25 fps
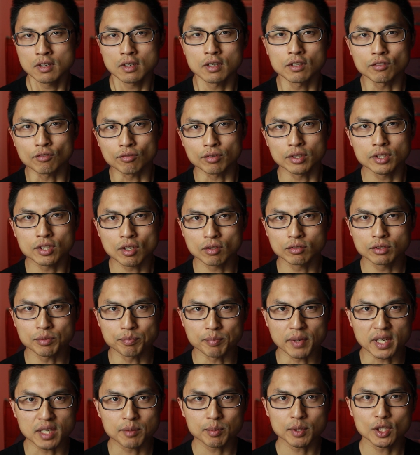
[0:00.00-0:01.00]
And the results
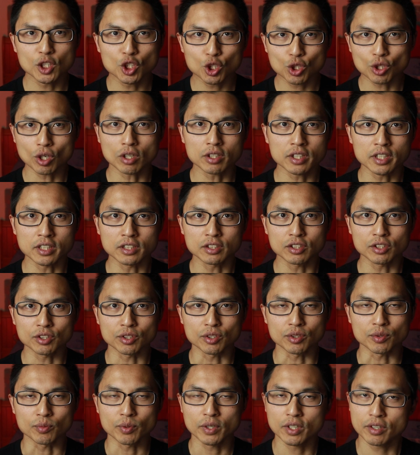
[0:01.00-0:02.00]
may be shocking to
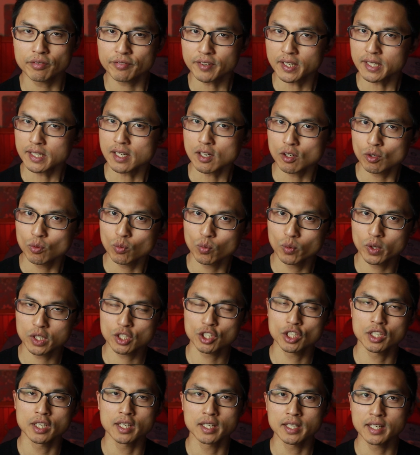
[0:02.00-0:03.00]
you. We're going to find out
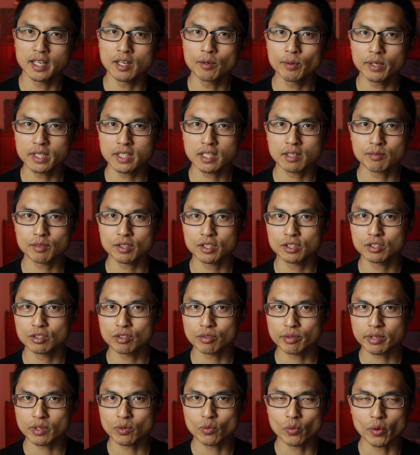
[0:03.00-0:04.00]
which Kiwisaver is
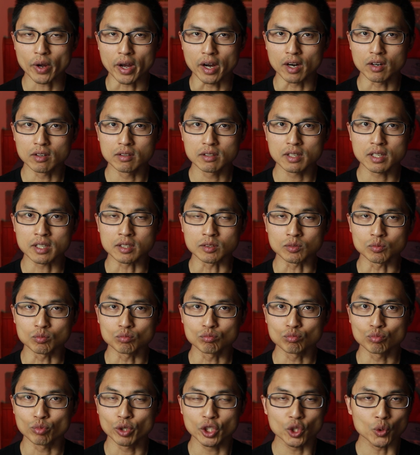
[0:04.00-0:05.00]
doing well,
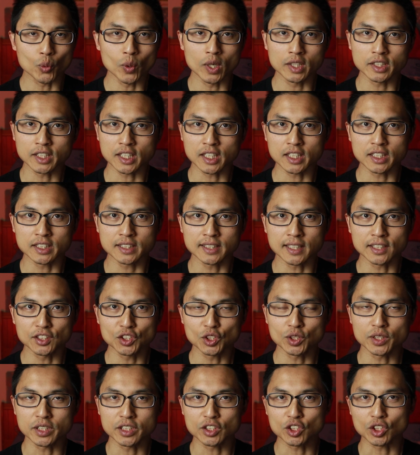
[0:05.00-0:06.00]
which one are
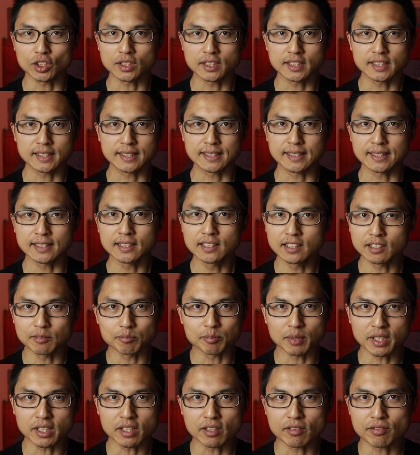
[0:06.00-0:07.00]
essentially just
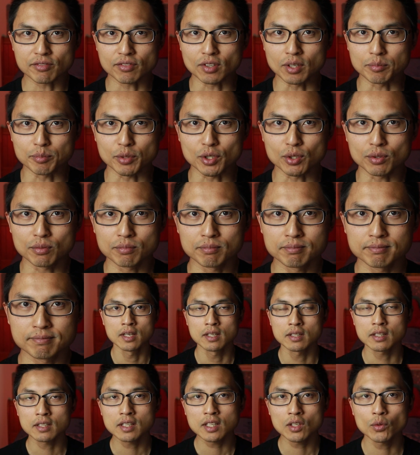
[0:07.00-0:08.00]
stealing money from you.
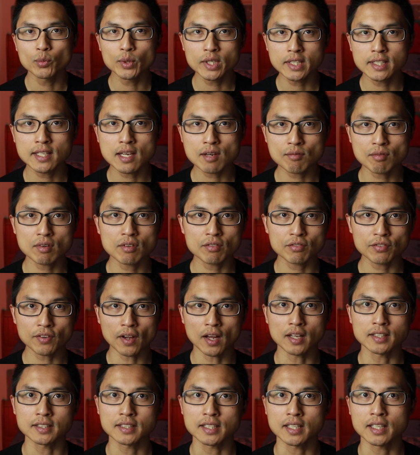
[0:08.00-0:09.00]
The Kiwisaver
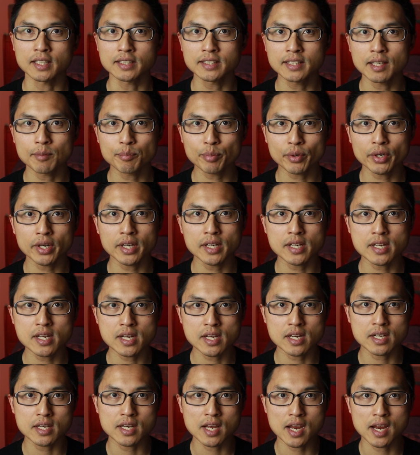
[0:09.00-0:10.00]
funds are
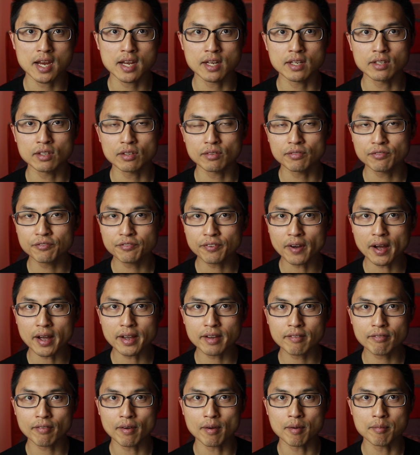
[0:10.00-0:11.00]
separated into
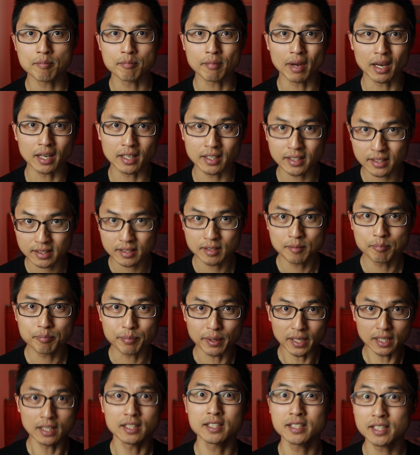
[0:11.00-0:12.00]
5 main
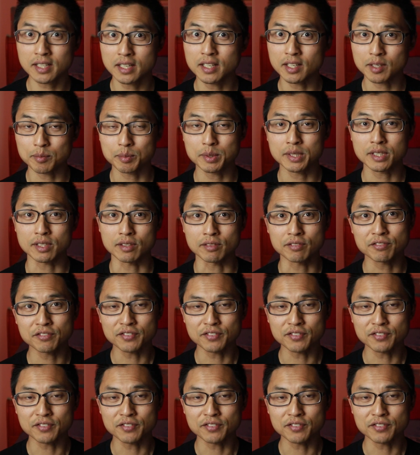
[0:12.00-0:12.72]
big types of